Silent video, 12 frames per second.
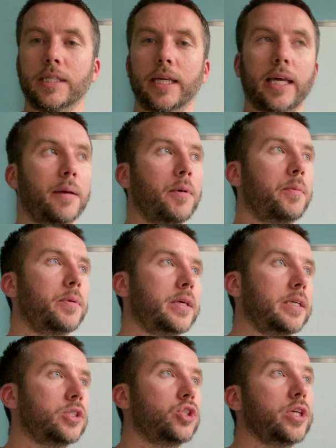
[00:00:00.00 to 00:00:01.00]
he came up with
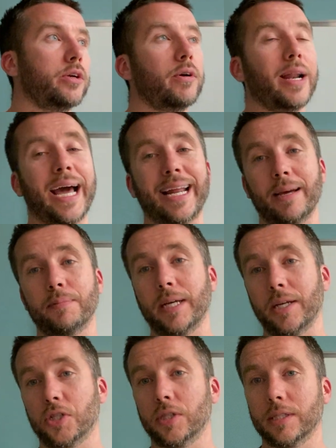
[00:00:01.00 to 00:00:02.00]
his general
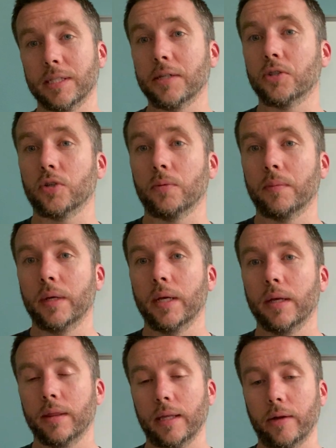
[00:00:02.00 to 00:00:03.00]
adaptation syndrome
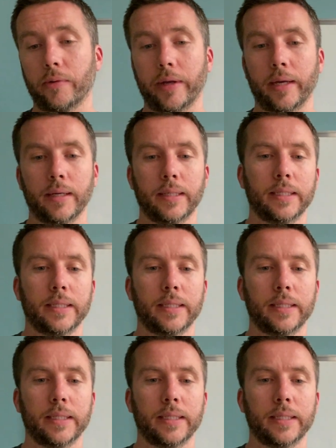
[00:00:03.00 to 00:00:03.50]
theory,